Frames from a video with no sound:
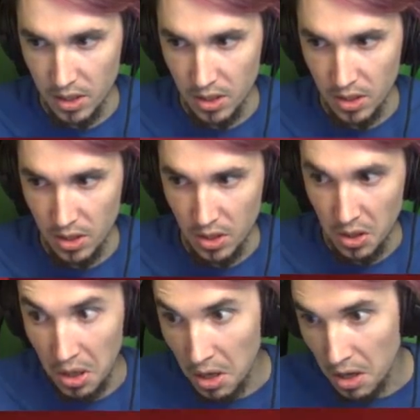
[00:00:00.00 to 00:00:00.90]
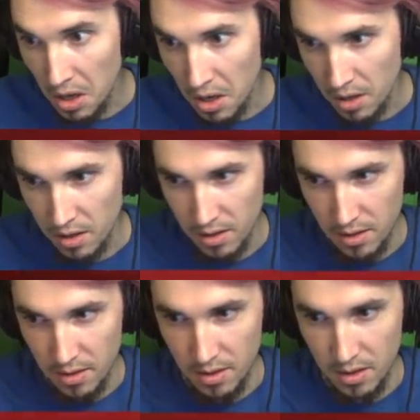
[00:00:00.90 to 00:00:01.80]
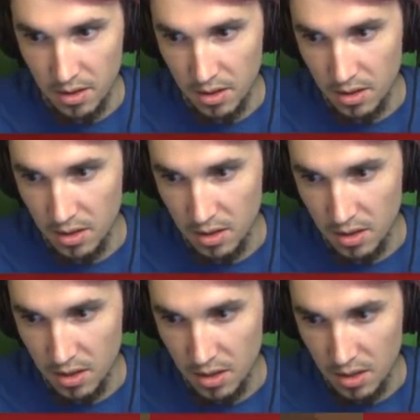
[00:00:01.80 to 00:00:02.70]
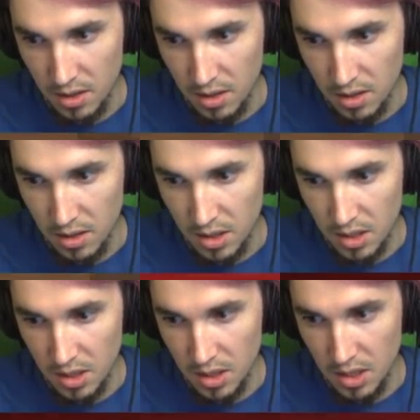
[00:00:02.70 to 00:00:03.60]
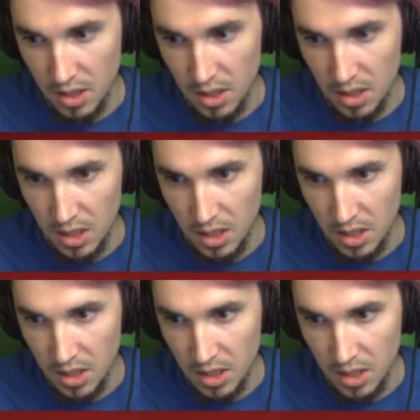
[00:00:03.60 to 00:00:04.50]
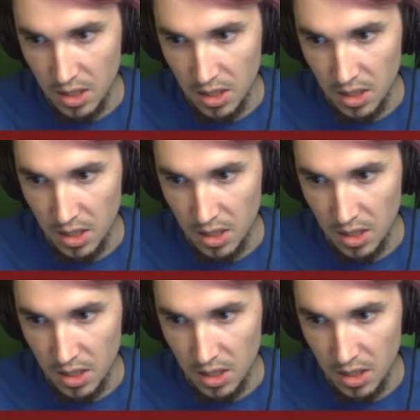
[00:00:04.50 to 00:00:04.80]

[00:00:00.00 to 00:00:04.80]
[no speech]